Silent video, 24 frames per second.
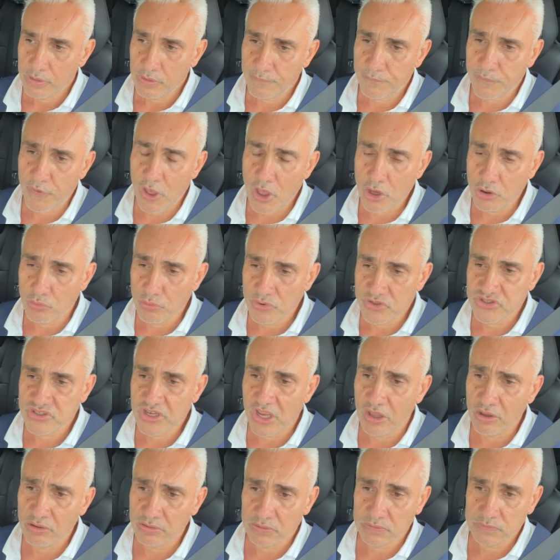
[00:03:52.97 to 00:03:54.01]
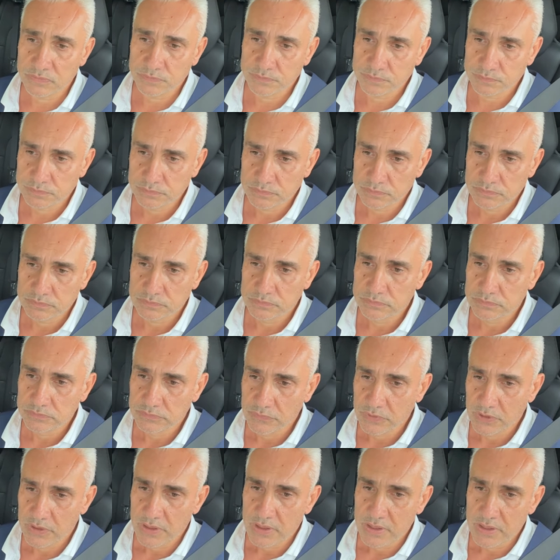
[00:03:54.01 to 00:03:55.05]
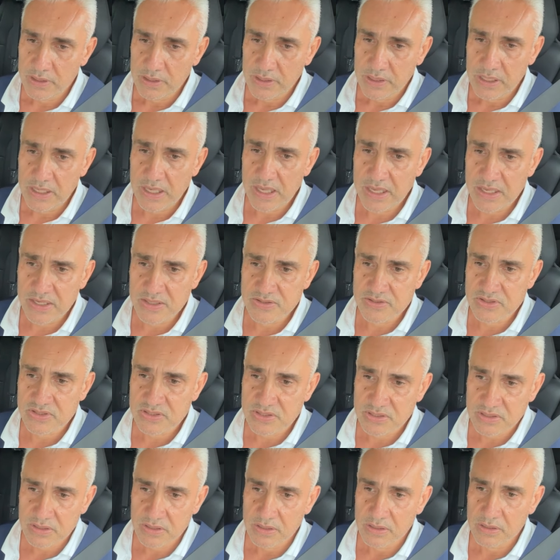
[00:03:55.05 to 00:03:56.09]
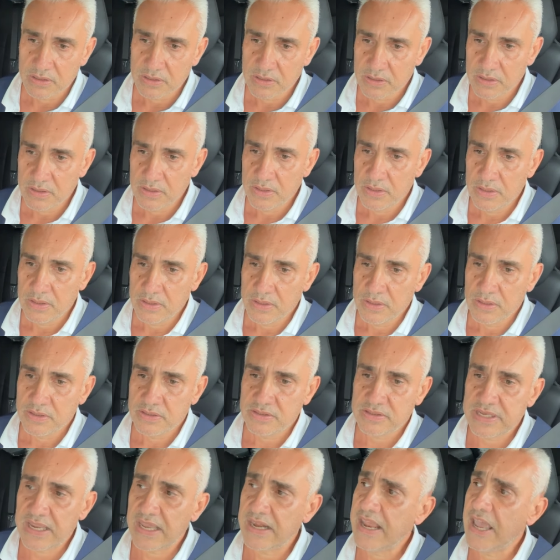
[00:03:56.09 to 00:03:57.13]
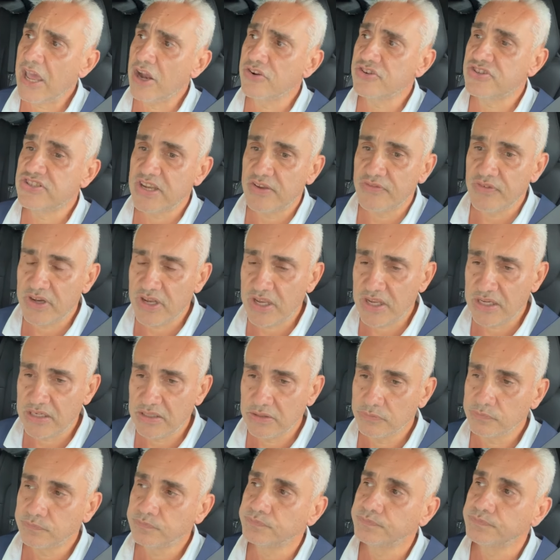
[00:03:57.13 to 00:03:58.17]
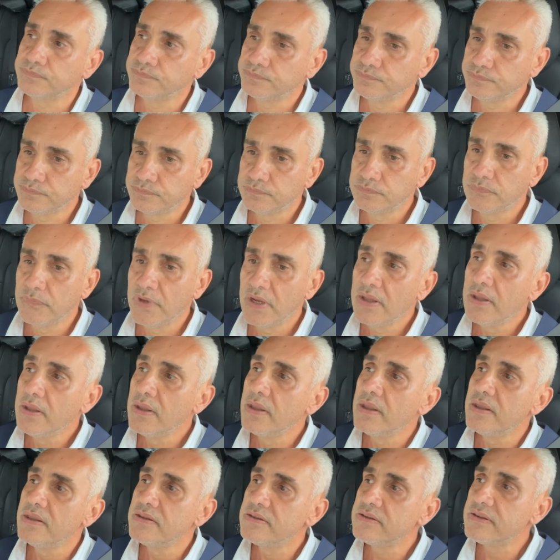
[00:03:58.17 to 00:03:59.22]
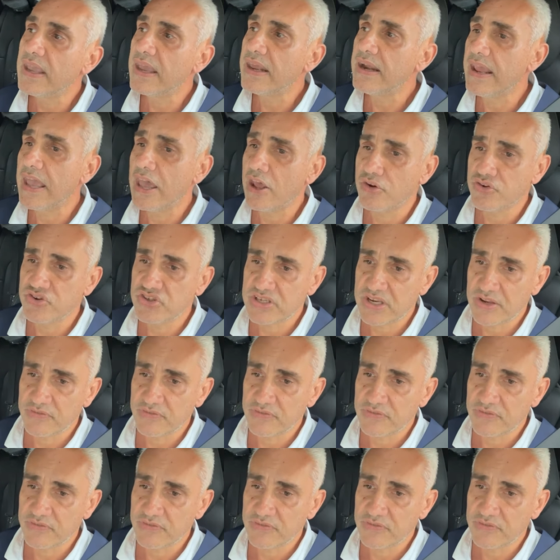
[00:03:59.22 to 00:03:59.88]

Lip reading: the final result is 10 out of 17. 10 out of